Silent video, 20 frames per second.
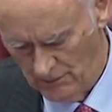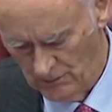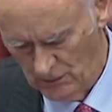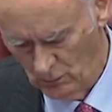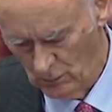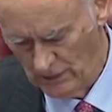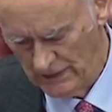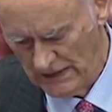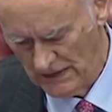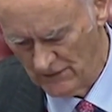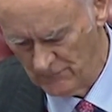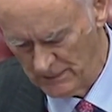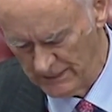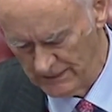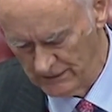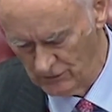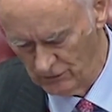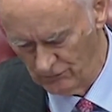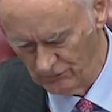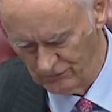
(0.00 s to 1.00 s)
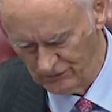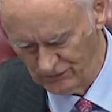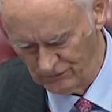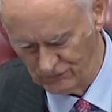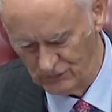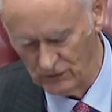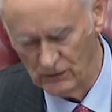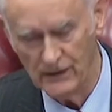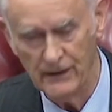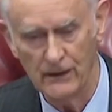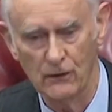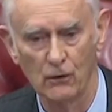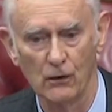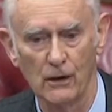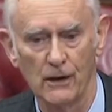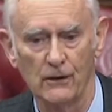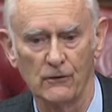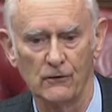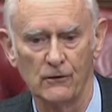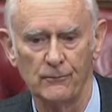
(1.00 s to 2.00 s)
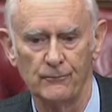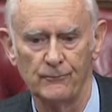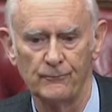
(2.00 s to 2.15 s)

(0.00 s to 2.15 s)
but we have been consistently correct.